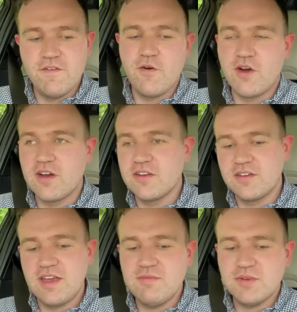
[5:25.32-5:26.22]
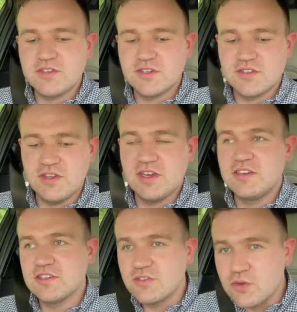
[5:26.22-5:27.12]
for your temperature, so you can
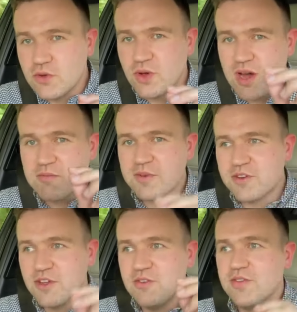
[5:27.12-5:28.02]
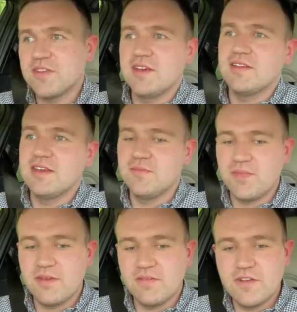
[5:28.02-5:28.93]
just go up or down slightly.
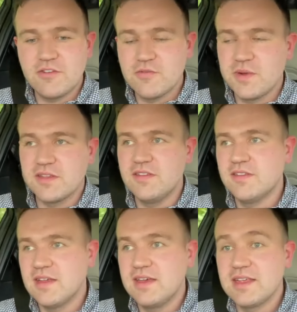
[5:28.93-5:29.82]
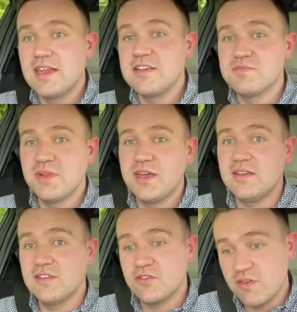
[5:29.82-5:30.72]
Physical buttons is a nice
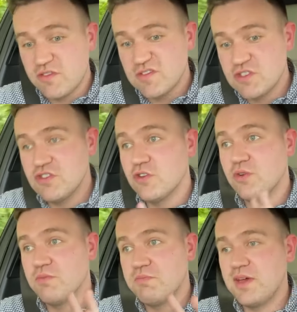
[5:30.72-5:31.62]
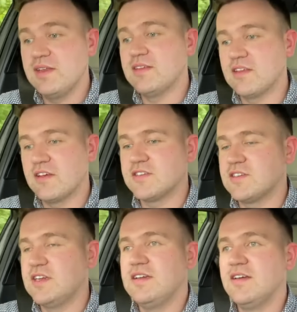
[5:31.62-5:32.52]
blend, so everything's not buried in a
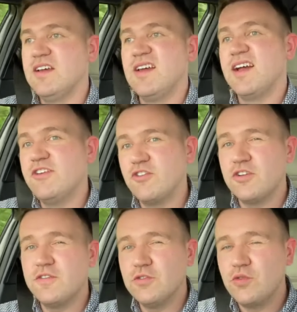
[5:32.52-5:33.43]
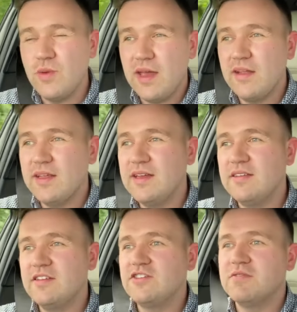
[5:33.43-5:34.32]
touchscreen, and you're not going to feel too
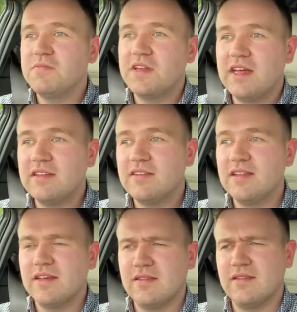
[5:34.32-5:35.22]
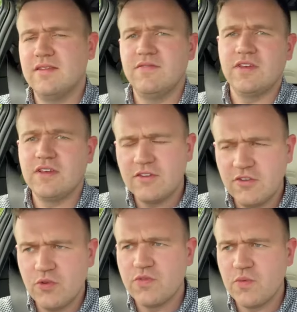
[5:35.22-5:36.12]
alienated jumping into this and thinking
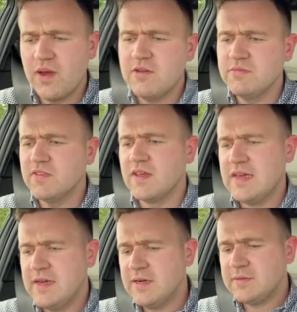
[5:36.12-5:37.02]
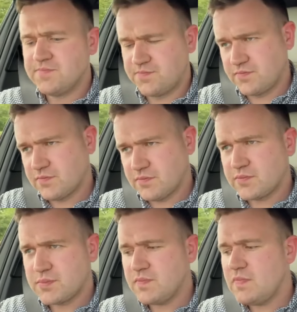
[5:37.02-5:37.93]
you're overwhelmed.
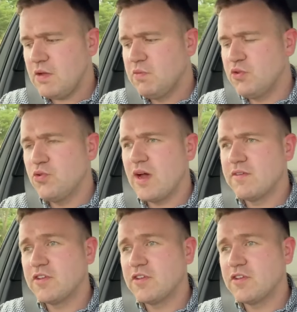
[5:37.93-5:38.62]
We do have